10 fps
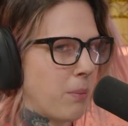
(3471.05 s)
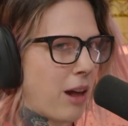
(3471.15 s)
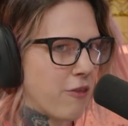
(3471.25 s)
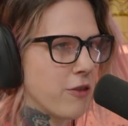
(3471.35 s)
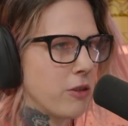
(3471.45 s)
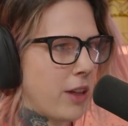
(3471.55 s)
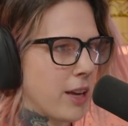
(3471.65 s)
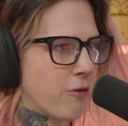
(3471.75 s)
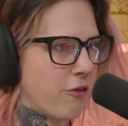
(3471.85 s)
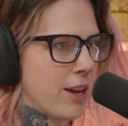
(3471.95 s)
but I feel
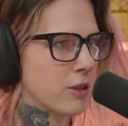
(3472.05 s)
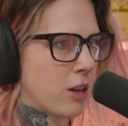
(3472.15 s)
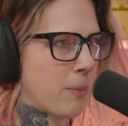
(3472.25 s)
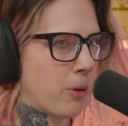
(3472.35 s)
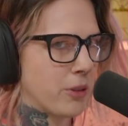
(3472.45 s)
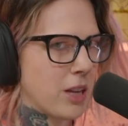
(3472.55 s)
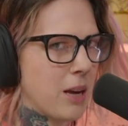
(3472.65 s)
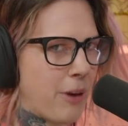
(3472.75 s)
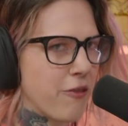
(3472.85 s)
like fans talk about it all the time.